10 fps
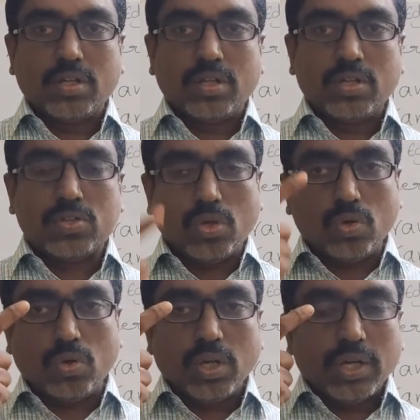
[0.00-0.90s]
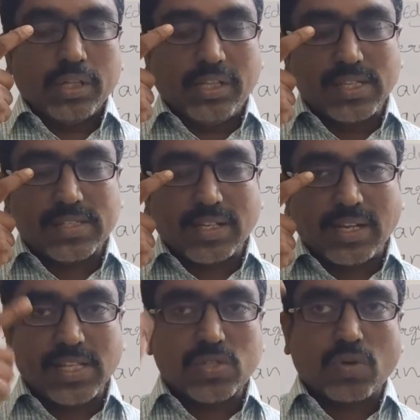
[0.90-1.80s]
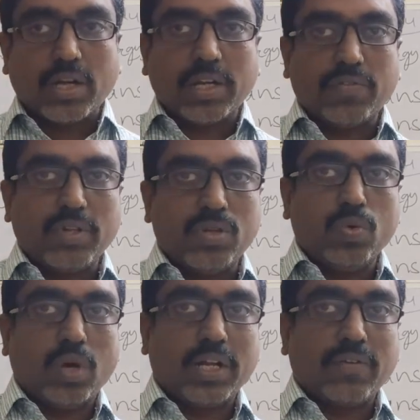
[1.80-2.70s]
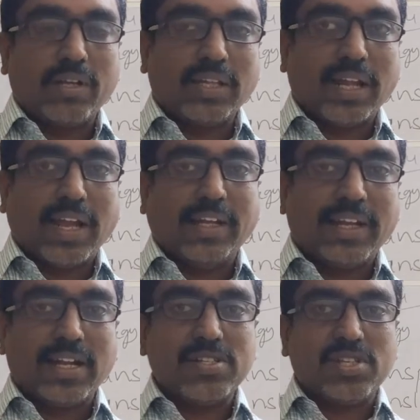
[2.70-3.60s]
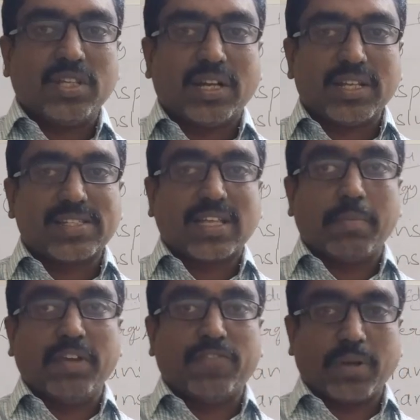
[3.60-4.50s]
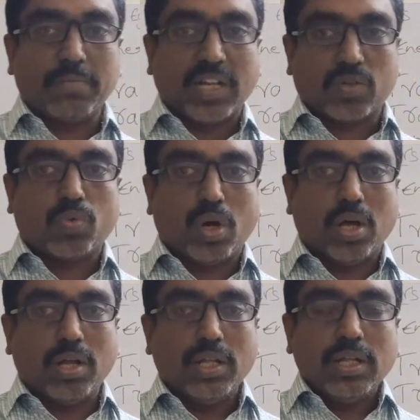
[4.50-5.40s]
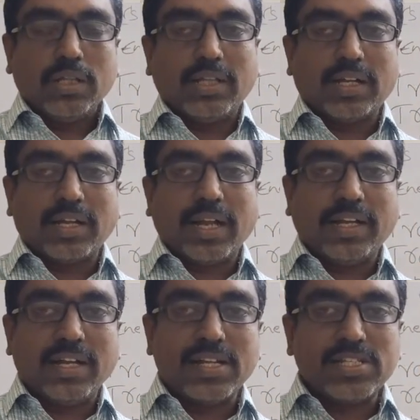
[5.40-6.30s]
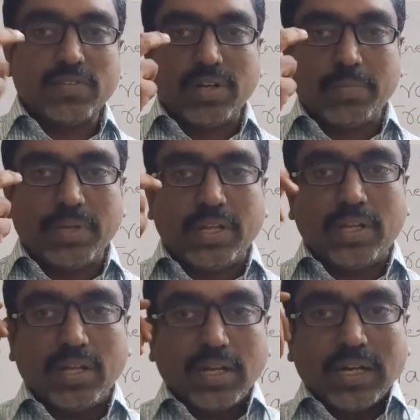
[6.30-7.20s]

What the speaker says: So this lens, what it will do, whatever the light energy that is coming from that wall, that light energy will be